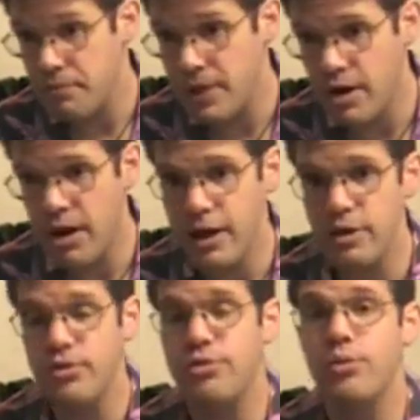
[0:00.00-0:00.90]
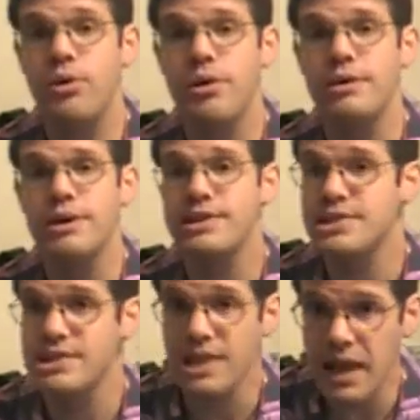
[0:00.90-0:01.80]
dare I use the word, a
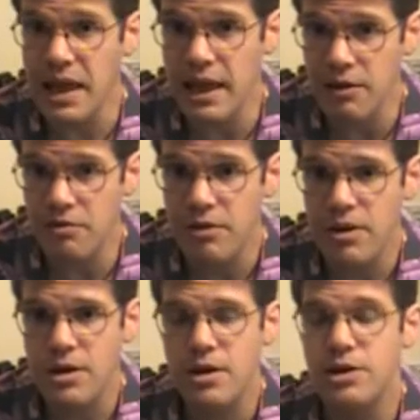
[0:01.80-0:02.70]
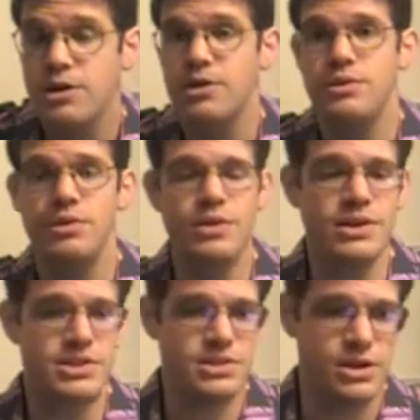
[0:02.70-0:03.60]
slave to
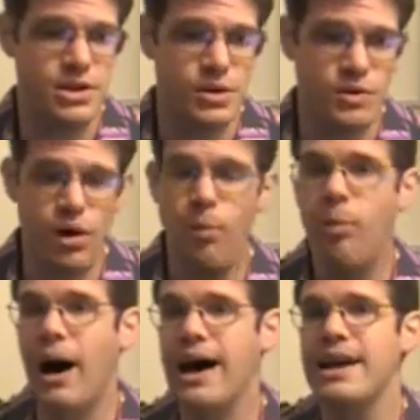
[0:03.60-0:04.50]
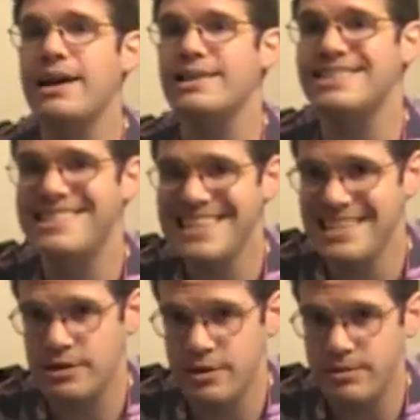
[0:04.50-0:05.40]
this robotic
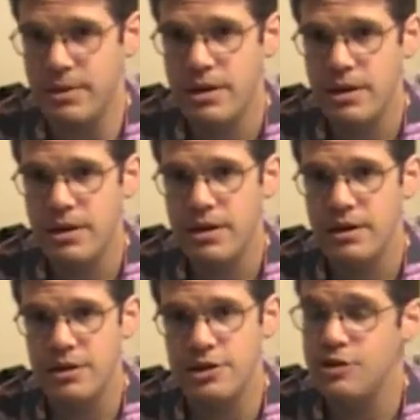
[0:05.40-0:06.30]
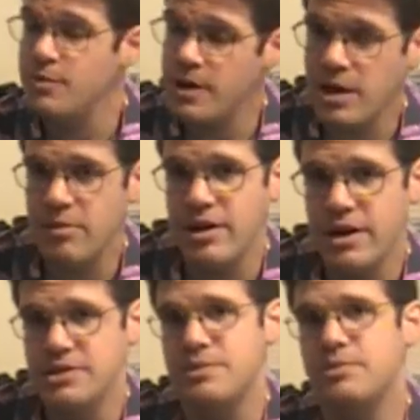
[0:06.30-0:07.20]
system that you've become
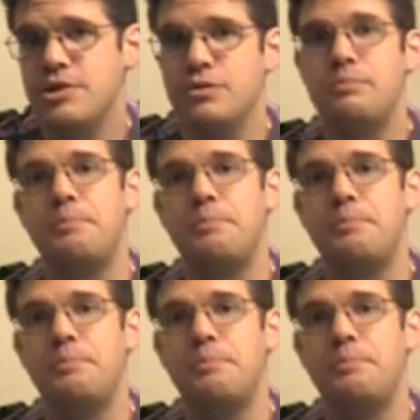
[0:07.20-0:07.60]
accustomed to.